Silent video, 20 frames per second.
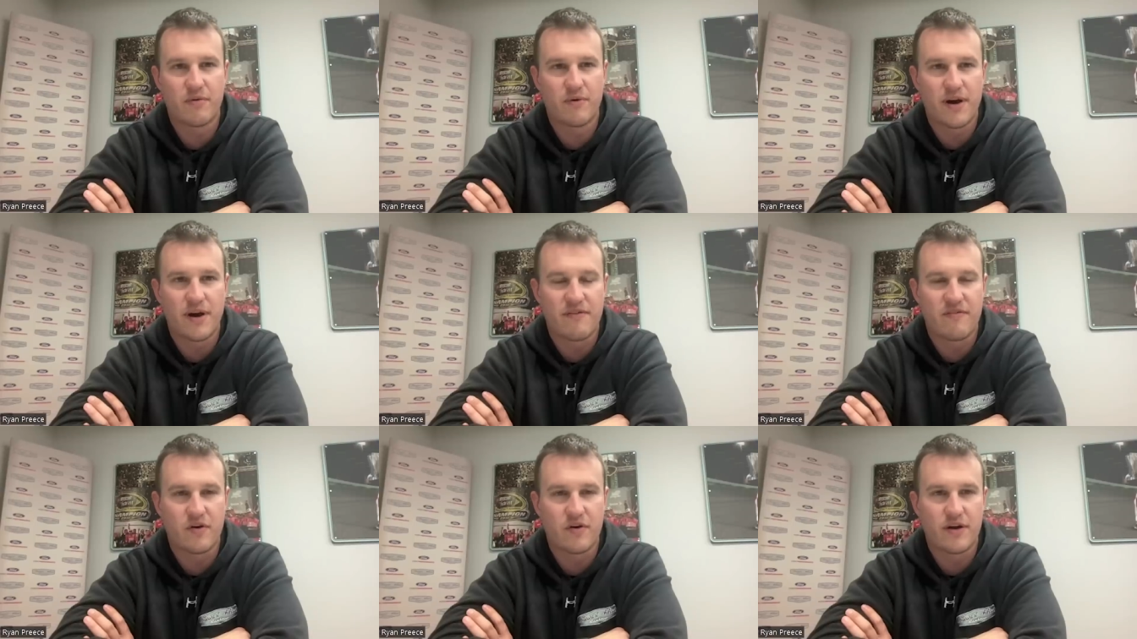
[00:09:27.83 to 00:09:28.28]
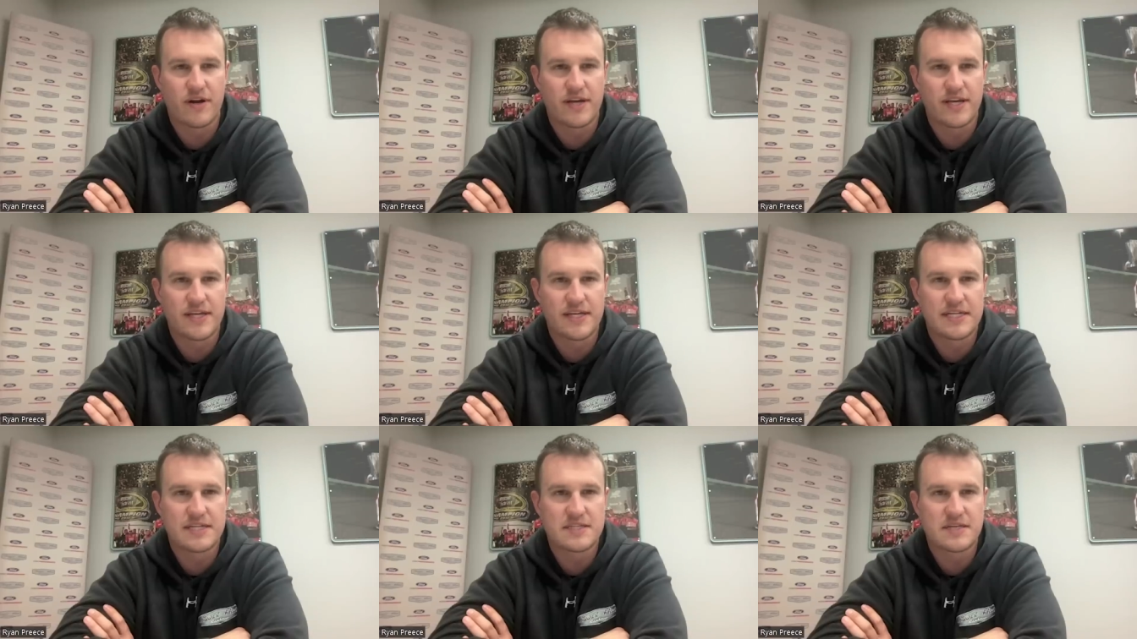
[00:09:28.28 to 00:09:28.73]
whatever it
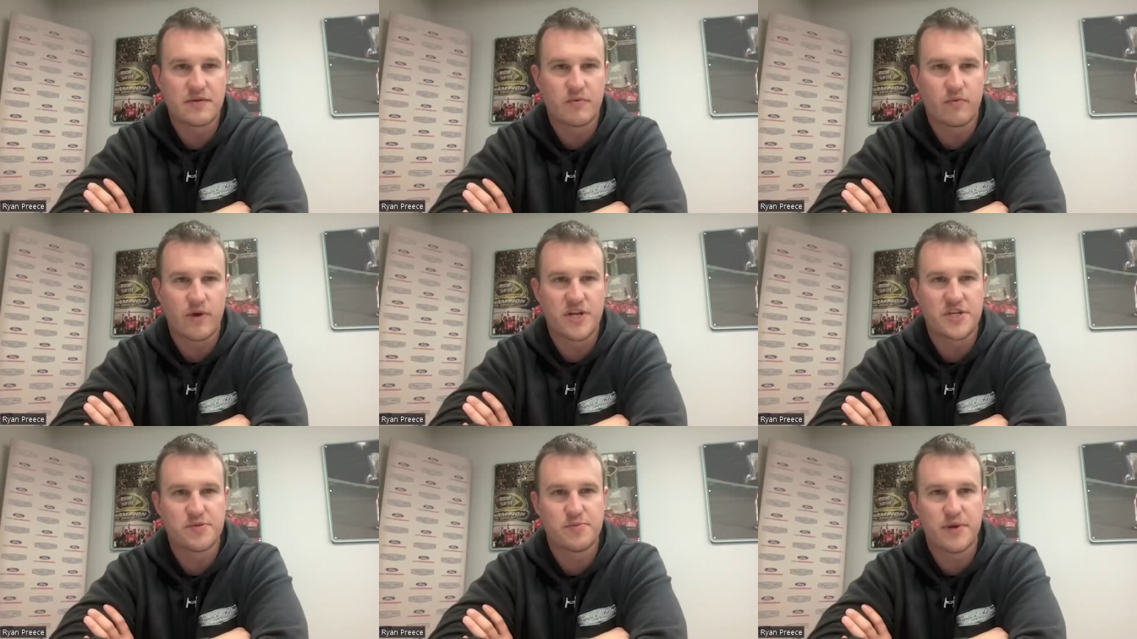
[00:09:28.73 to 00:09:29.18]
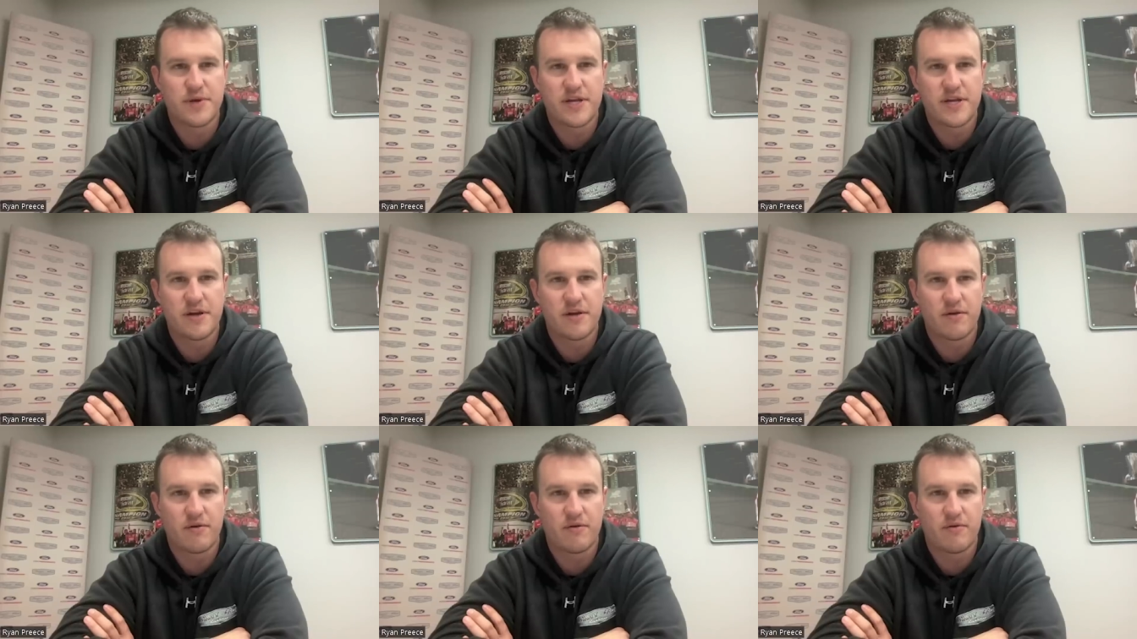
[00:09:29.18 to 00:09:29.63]
is and richmond
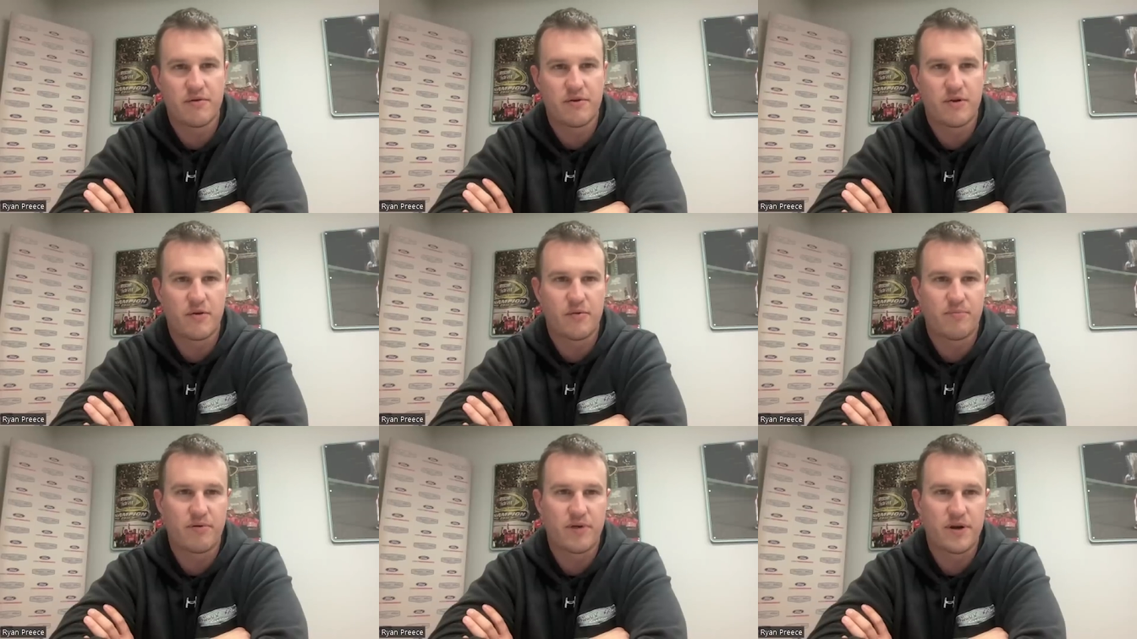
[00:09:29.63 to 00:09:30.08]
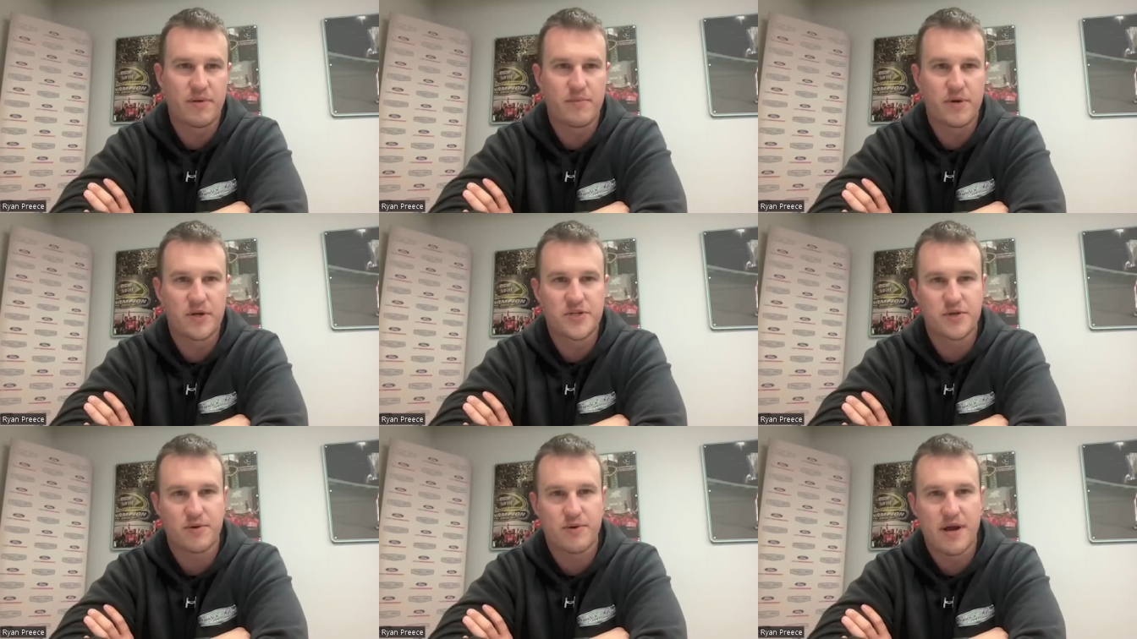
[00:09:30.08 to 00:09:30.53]
you're you're pretty
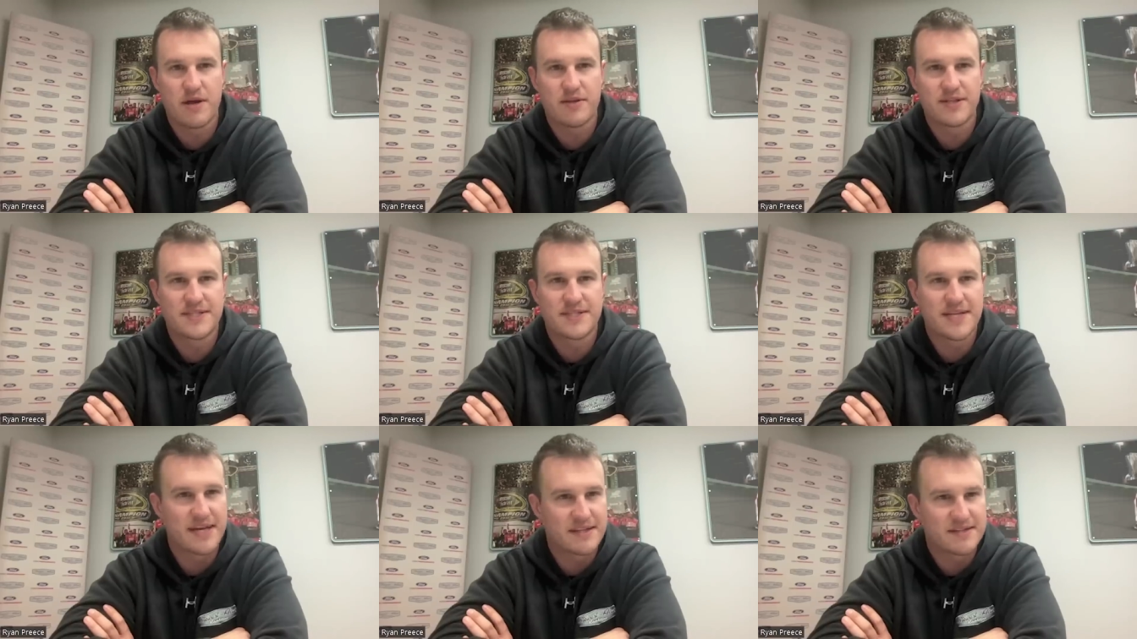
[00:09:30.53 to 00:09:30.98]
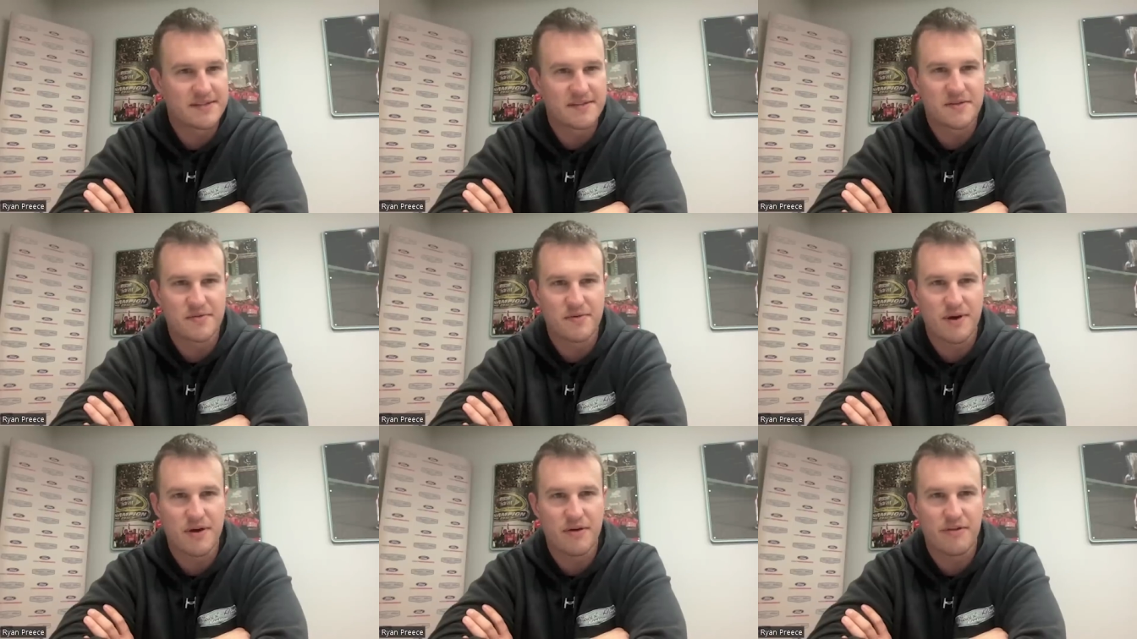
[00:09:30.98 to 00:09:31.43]
much around the 10th to
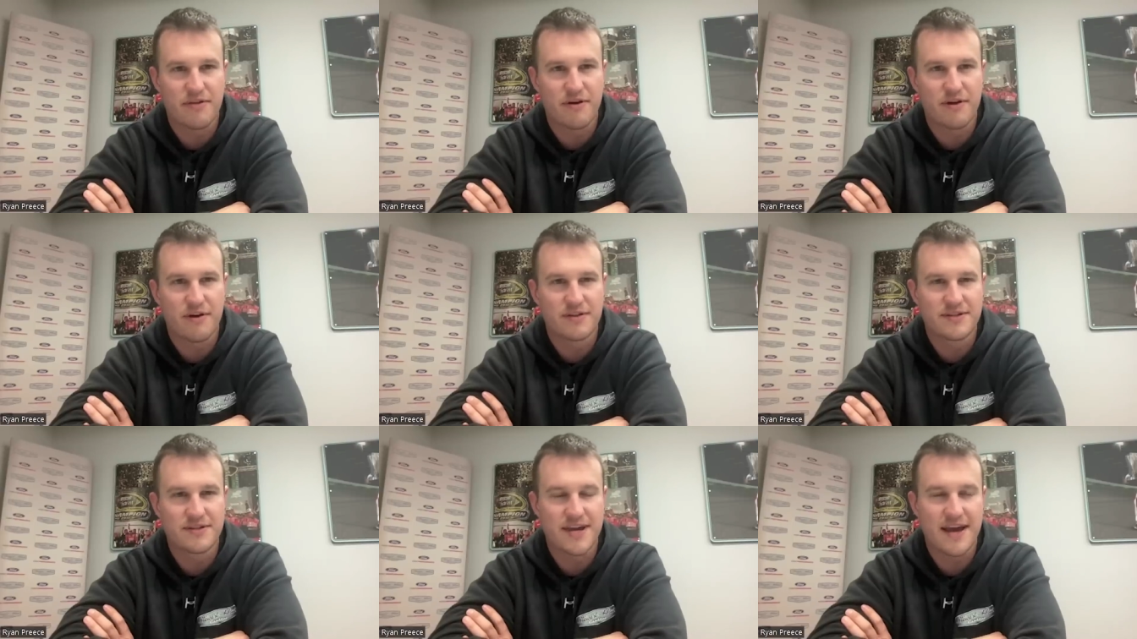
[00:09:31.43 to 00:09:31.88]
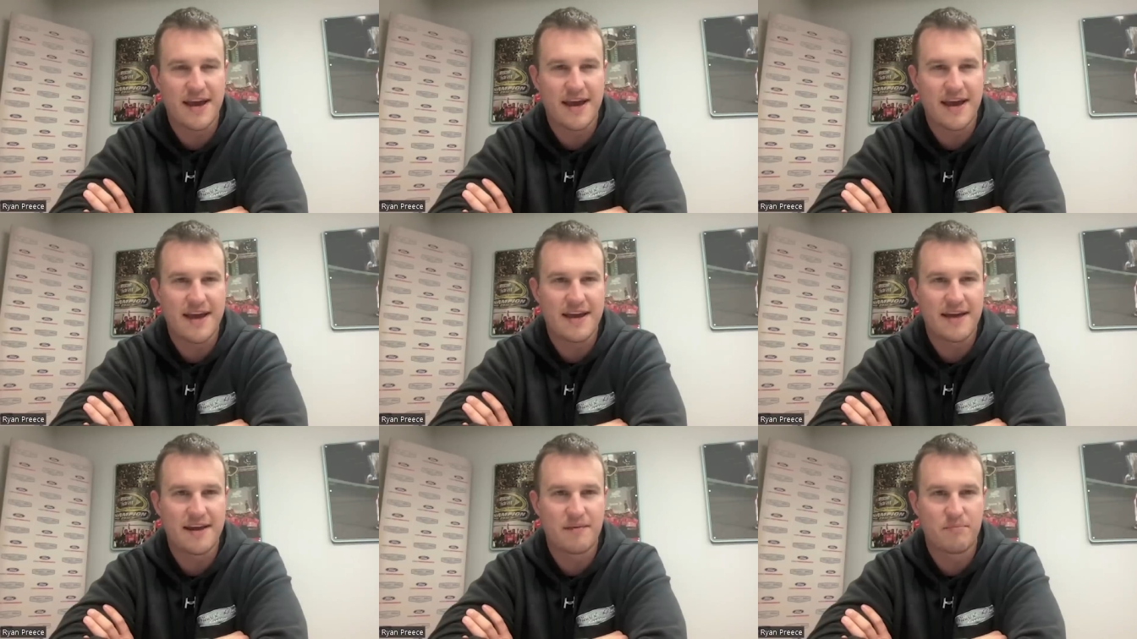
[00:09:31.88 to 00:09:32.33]
12th all
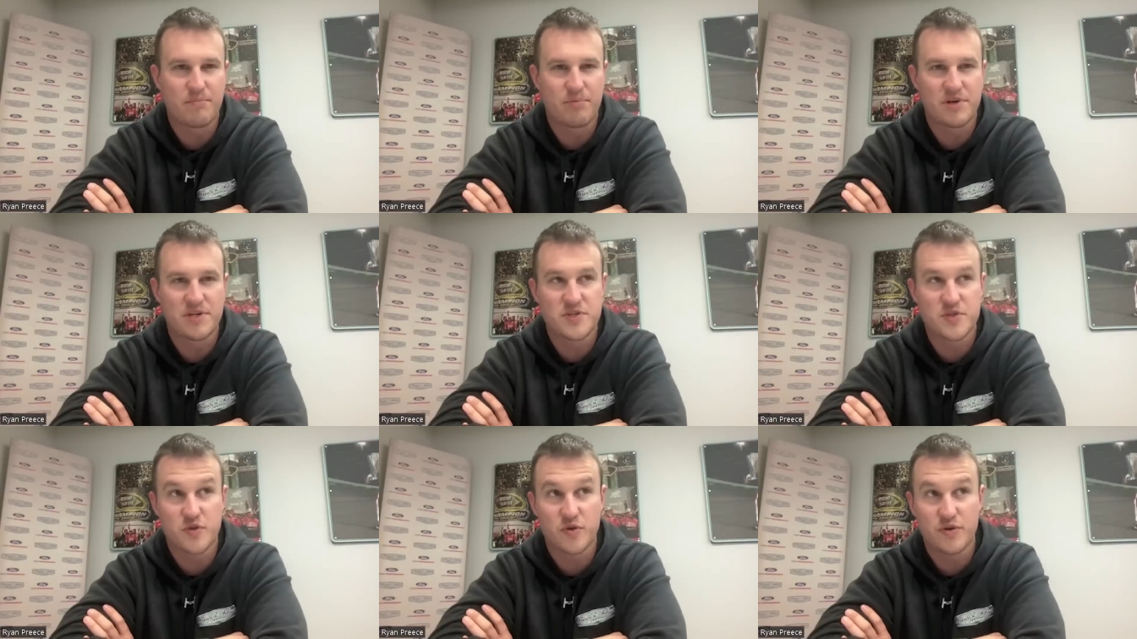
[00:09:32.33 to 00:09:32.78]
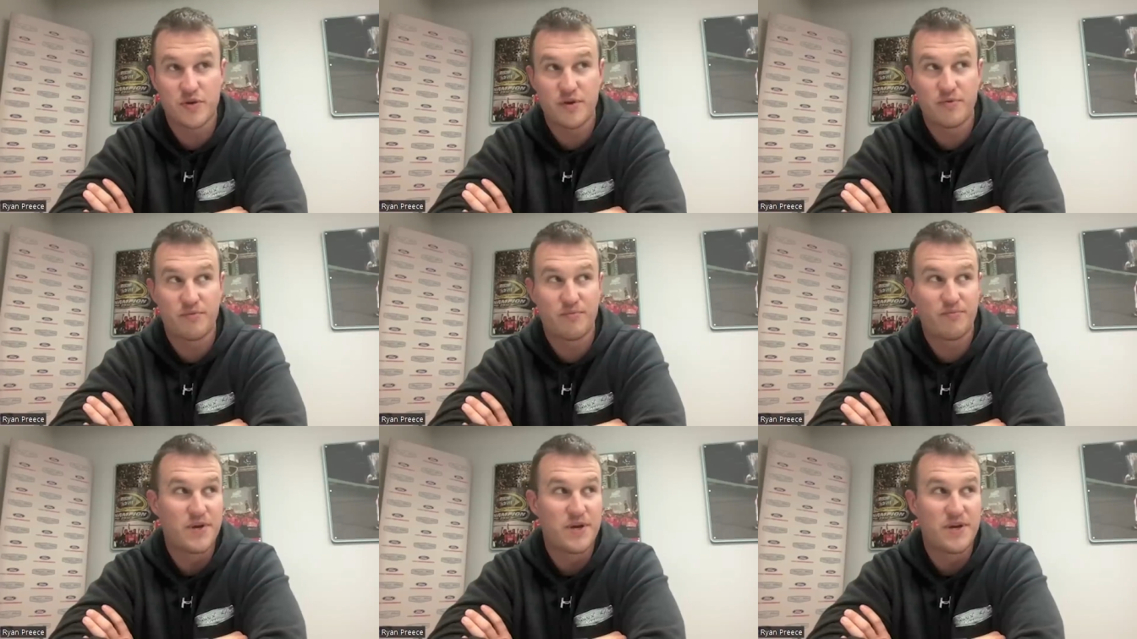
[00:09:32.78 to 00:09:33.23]
day and bristol you